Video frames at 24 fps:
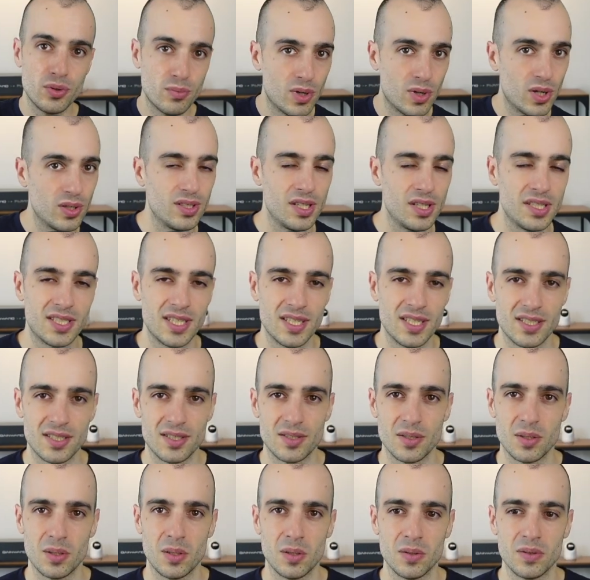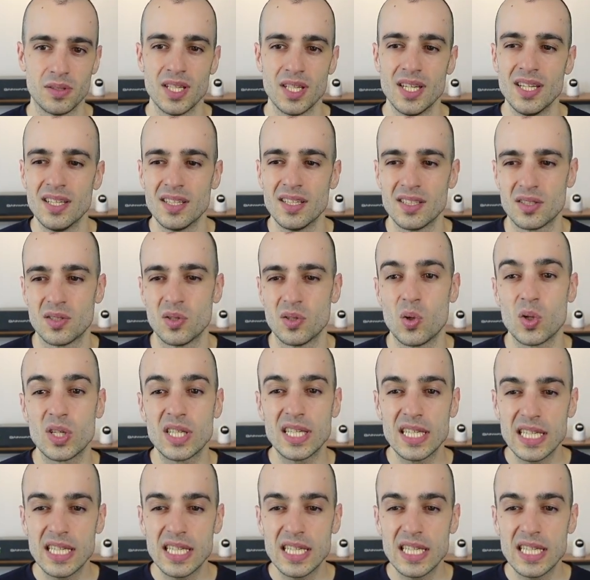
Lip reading: models and so on. So